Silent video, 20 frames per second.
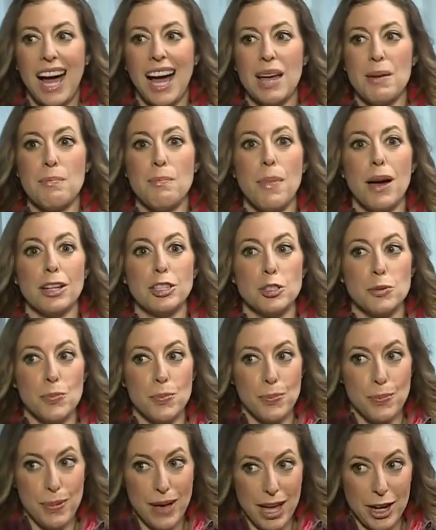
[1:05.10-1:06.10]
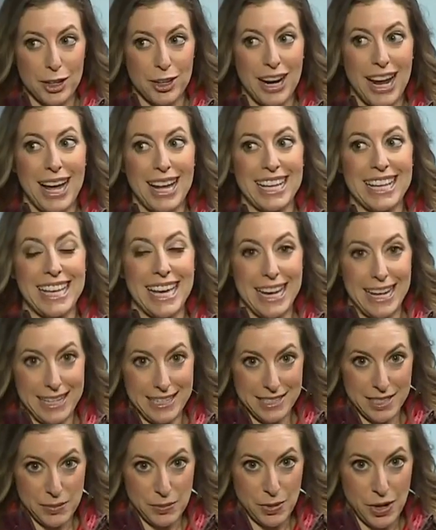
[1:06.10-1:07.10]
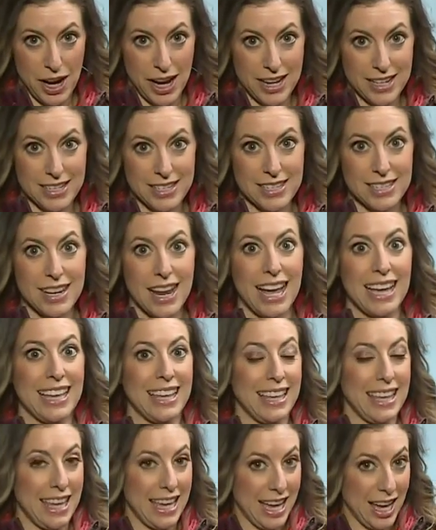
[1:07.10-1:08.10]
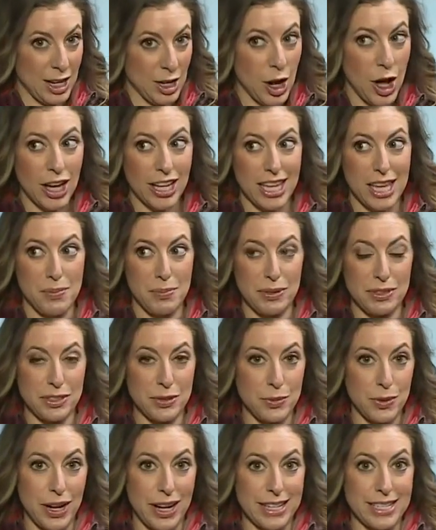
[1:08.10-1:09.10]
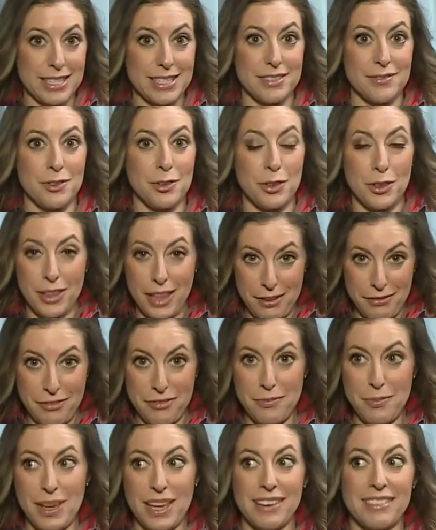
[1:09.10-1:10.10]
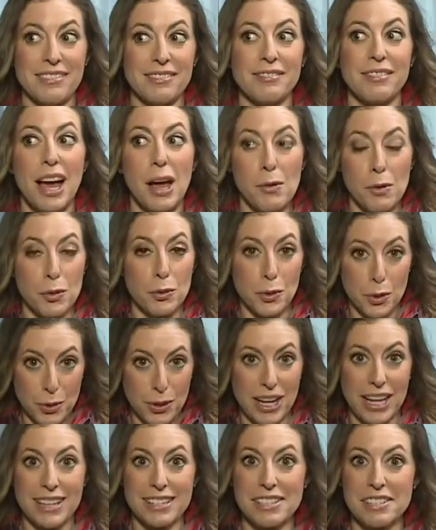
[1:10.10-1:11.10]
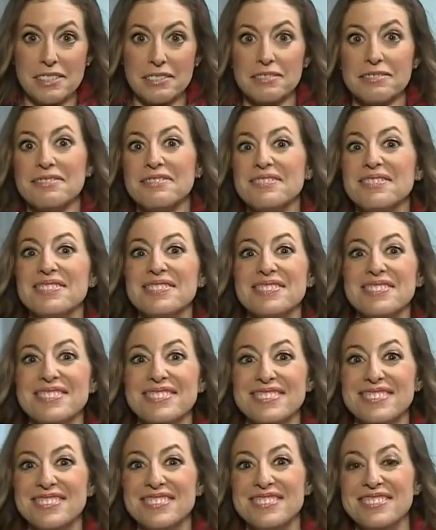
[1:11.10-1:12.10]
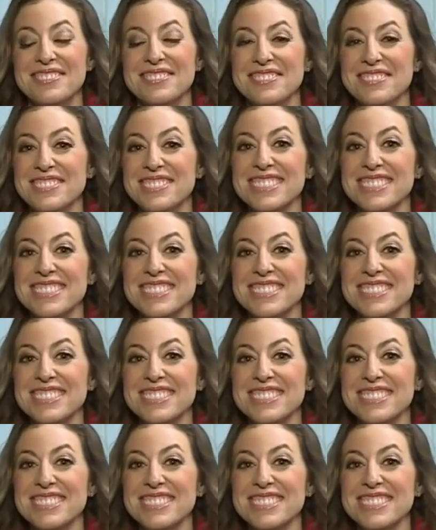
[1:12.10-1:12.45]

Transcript: I'm much better at getting surprised. At I getting cannot surprised? keep a surprise for the life of me. Hmm. What? I think you can. All right.